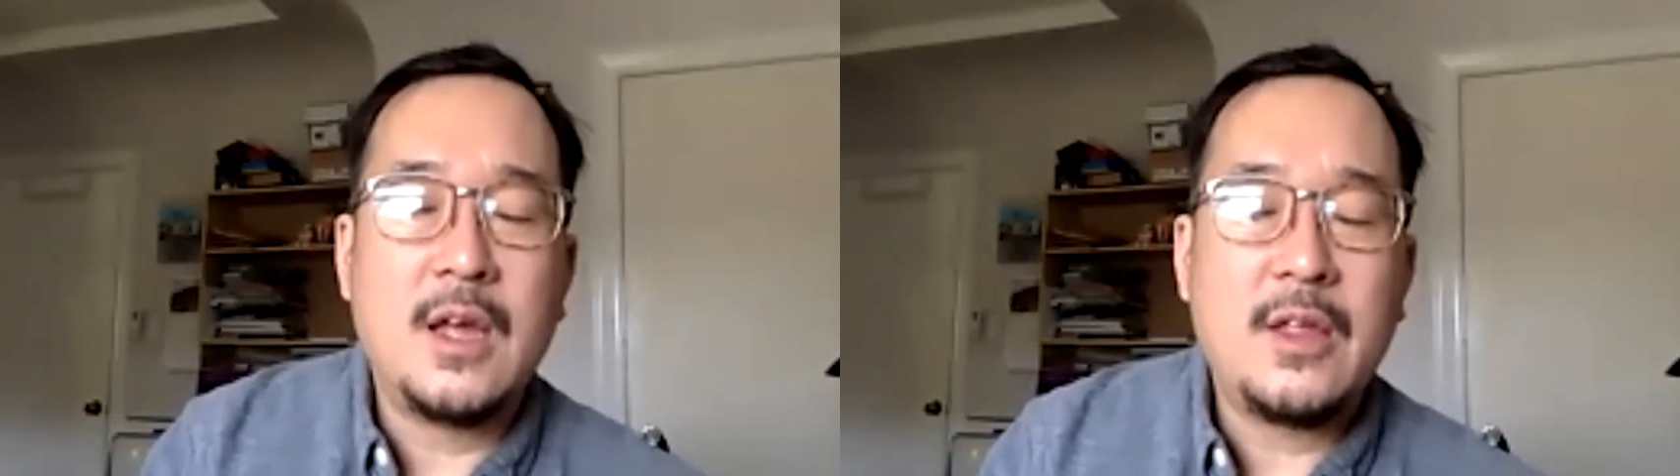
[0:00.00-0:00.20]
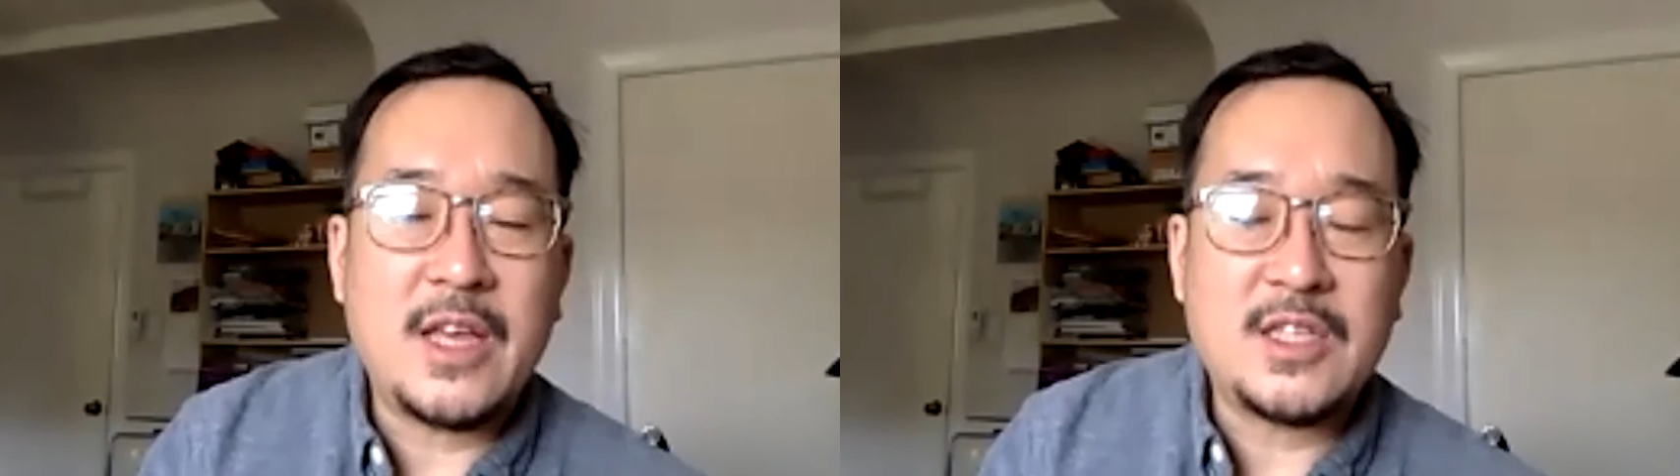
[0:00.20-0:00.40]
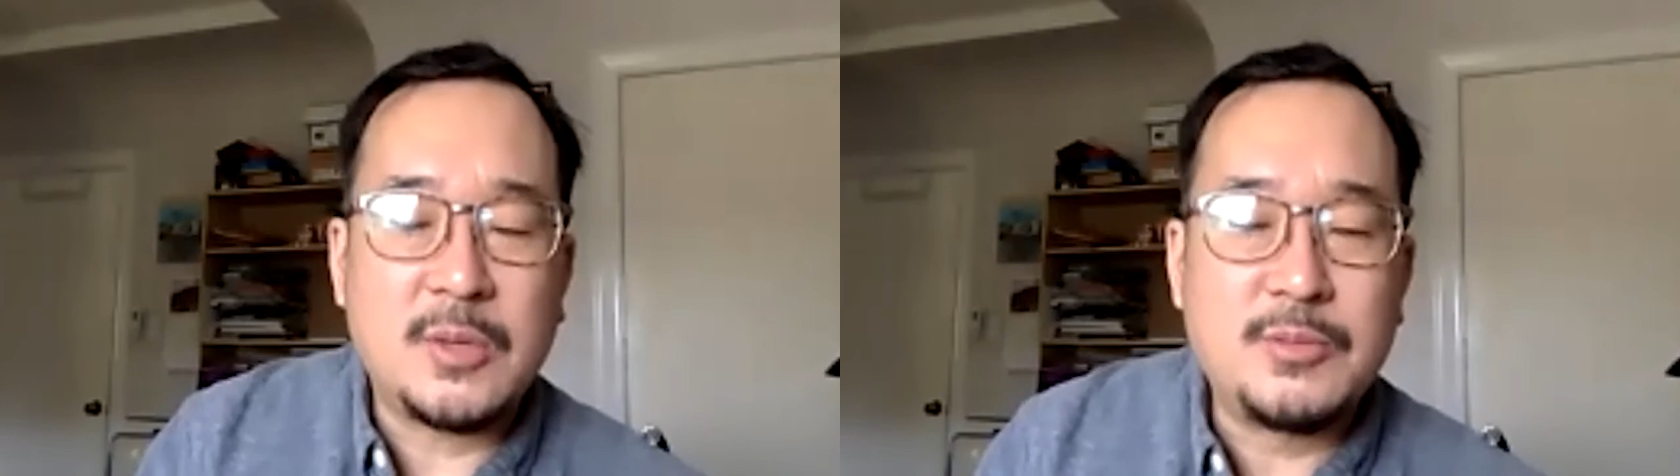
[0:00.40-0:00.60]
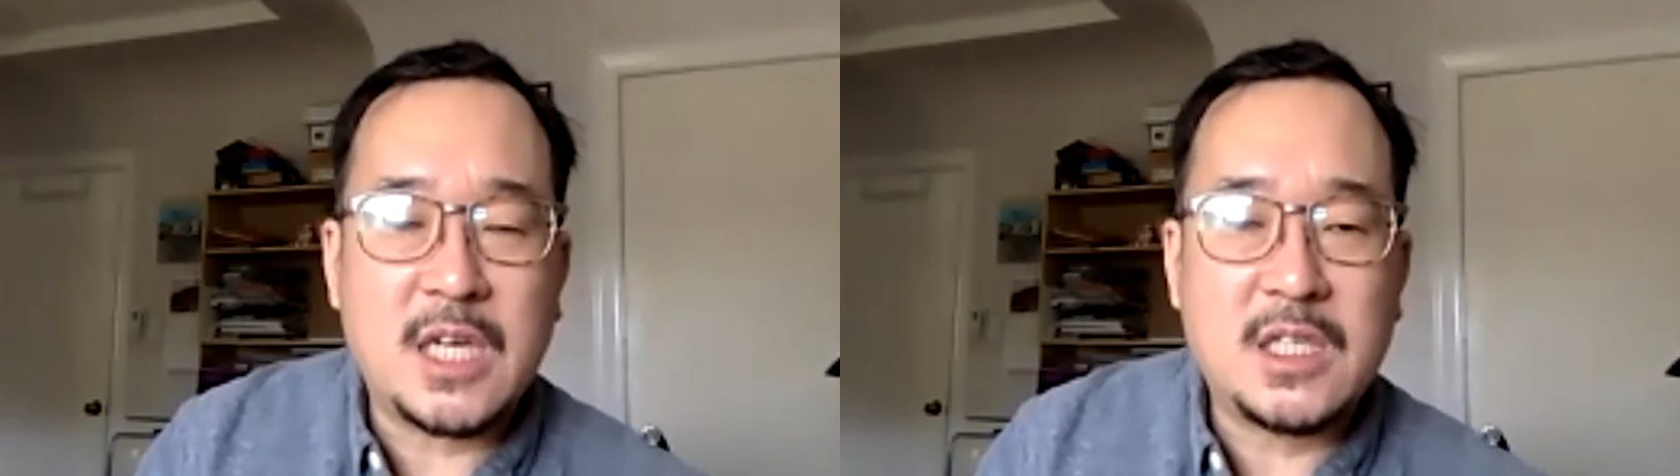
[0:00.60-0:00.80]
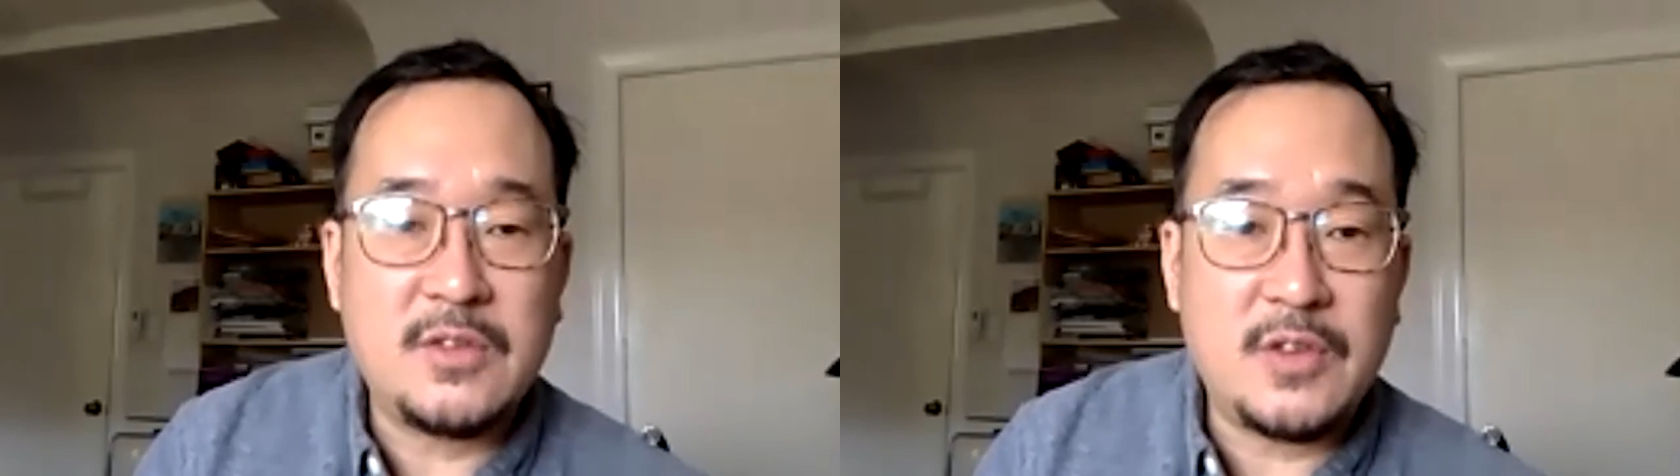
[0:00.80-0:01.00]
that
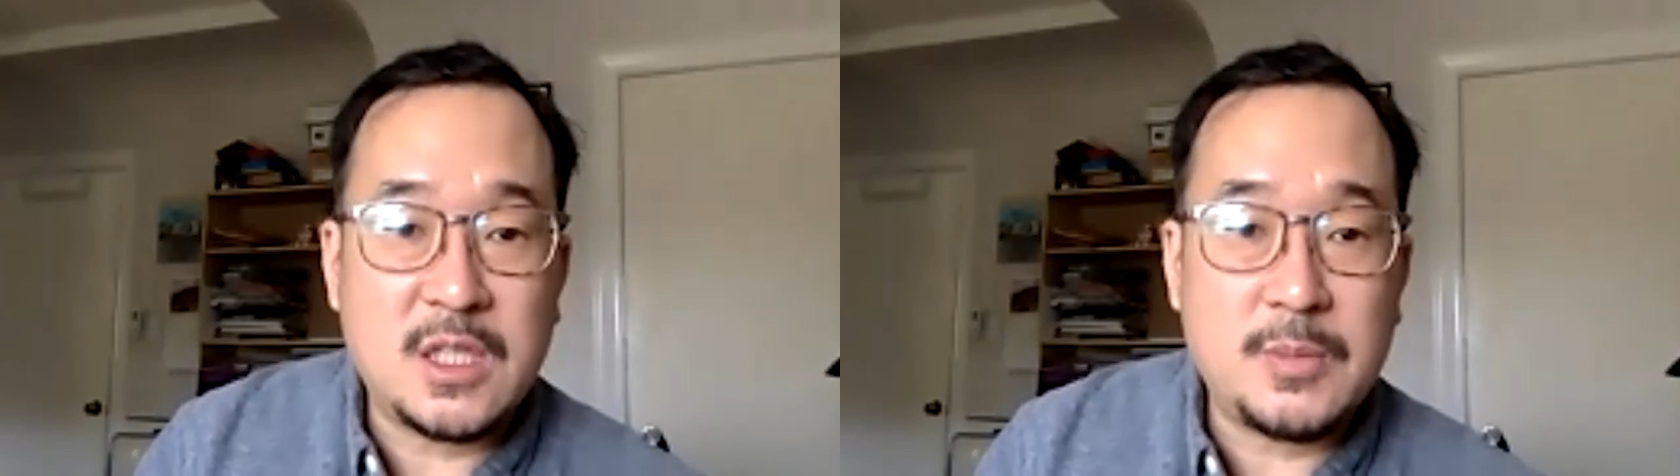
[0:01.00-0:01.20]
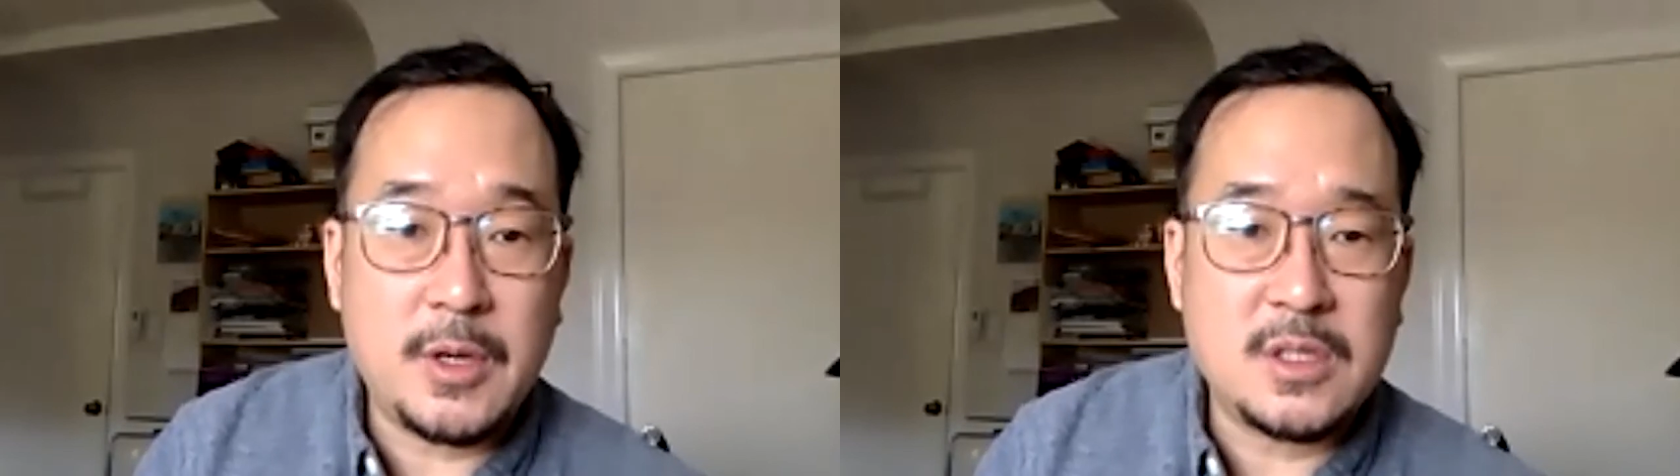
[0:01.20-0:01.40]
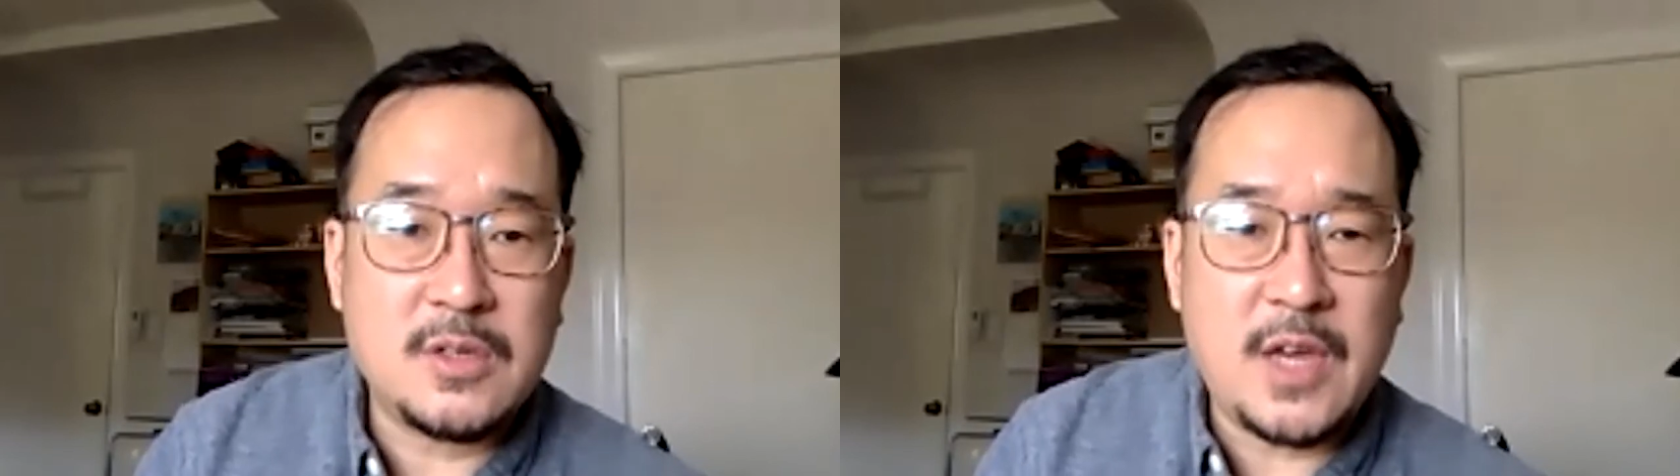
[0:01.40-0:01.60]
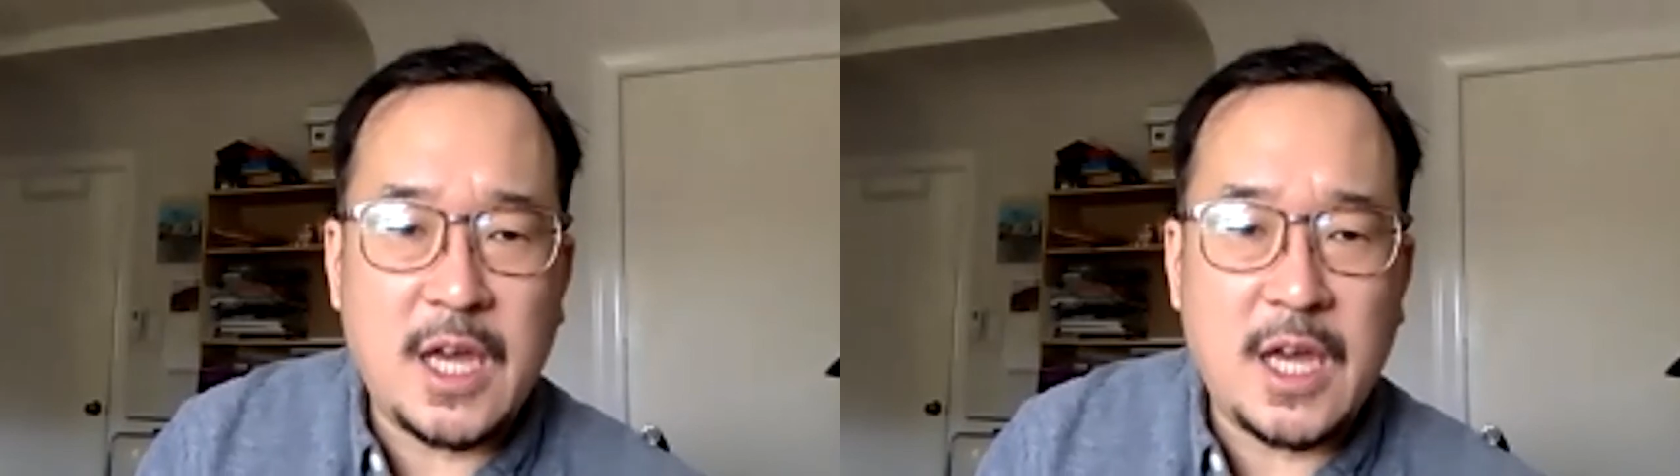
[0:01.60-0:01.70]
subjective experience of